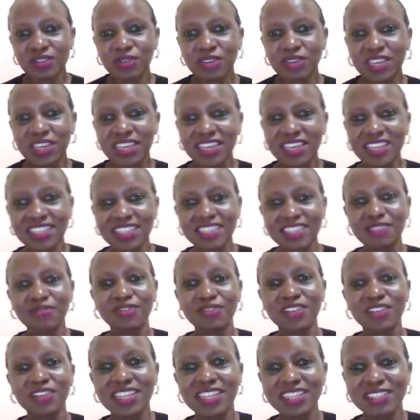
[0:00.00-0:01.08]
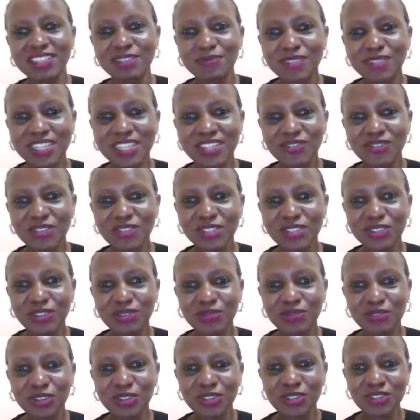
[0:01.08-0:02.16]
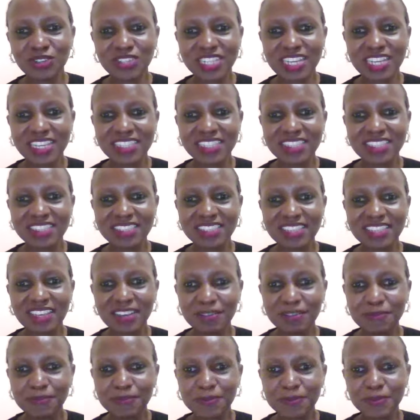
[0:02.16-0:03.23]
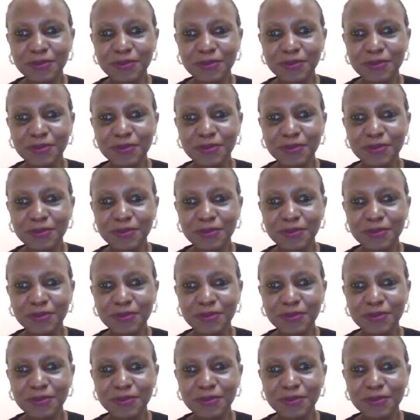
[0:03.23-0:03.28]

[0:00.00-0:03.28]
Okay, here is a last minute question for you, Dr. ESEZA.